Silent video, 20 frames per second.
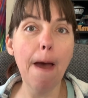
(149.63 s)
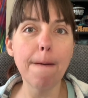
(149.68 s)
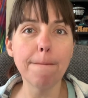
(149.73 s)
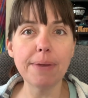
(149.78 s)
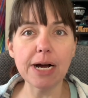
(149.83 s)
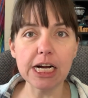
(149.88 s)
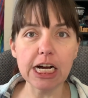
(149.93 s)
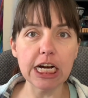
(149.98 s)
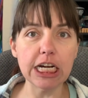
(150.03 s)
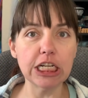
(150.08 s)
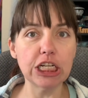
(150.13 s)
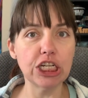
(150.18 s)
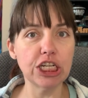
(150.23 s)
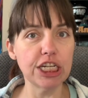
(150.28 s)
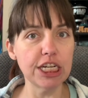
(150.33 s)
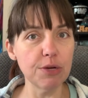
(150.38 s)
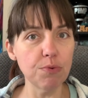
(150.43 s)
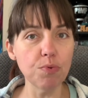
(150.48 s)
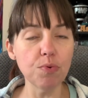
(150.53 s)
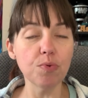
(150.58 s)
because
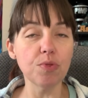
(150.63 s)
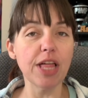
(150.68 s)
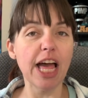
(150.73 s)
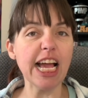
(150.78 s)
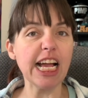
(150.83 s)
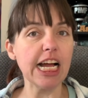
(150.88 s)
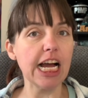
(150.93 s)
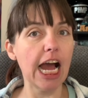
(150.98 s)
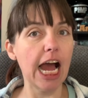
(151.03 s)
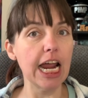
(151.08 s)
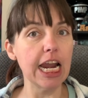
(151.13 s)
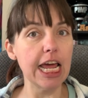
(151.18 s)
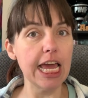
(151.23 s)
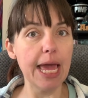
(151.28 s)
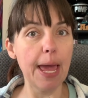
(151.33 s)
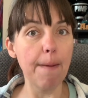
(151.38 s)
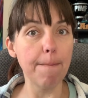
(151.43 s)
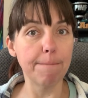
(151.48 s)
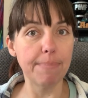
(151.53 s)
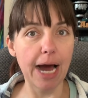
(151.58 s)
she like kind of
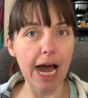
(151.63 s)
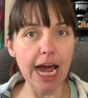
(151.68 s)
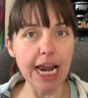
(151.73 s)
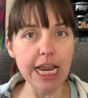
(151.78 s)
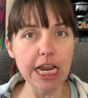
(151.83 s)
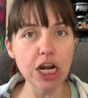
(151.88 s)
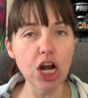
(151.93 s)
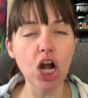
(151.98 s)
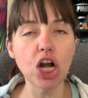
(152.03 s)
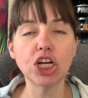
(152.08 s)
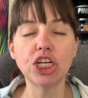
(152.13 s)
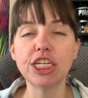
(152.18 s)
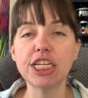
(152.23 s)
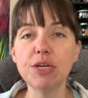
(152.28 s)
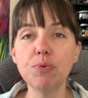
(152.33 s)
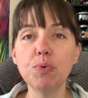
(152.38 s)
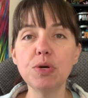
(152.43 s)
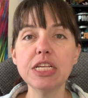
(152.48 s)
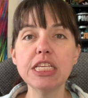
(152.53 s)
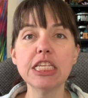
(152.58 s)
embodied her. She
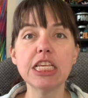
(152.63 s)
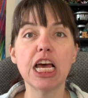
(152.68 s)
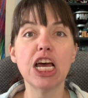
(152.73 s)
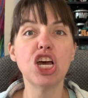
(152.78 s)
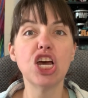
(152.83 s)
was